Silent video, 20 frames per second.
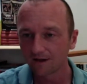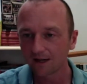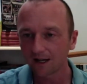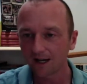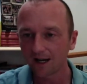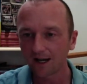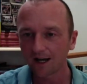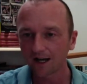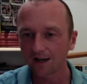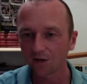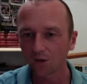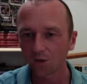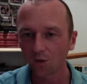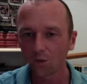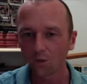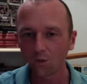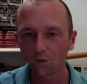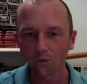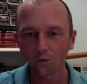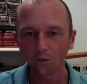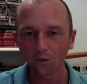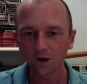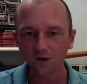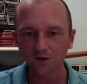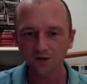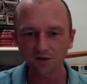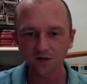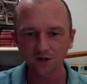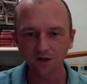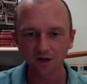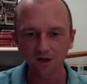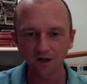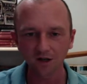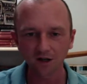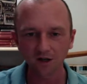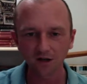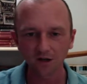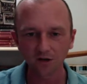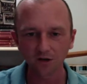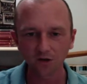And whilst
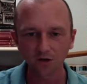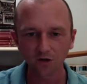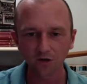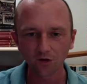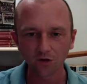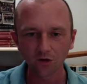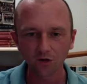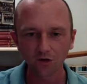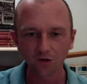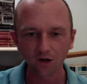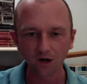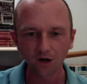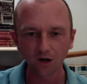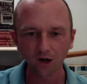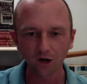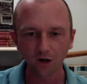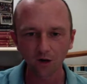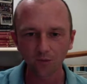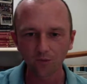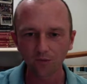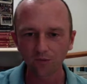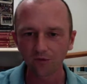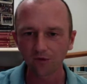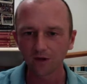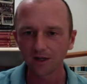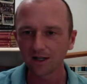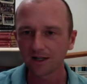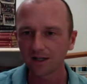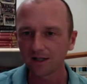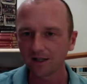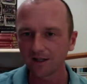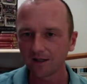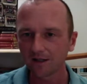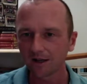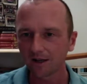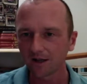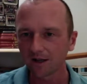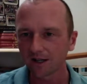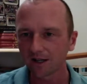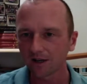you're hopefully
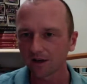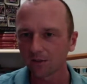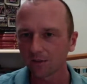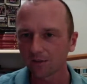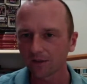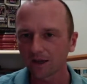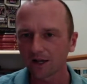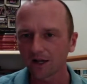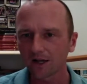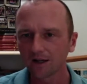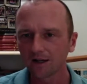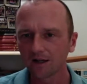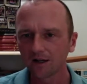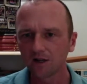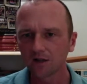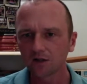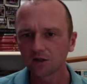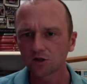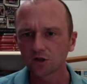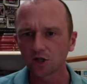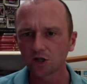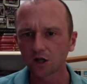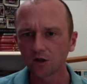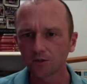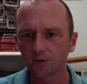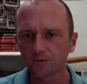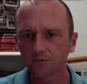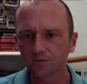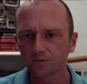getting on with that, so